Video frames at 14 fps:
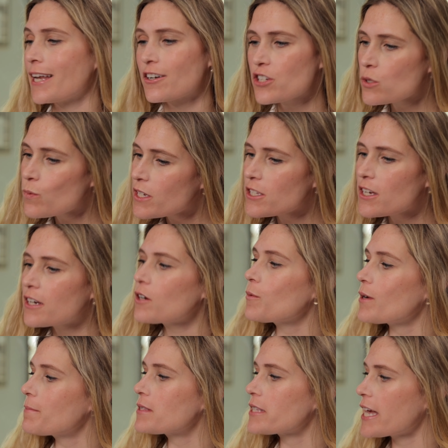not just what's on our
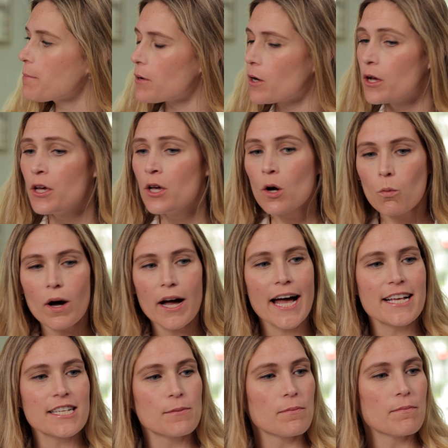website, but what
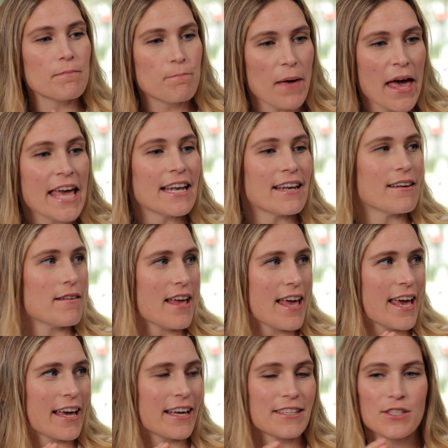has been
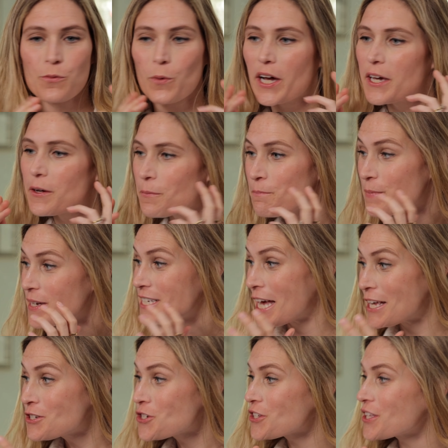and what
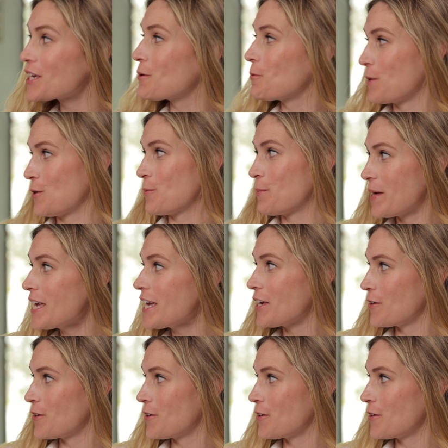potentially will be.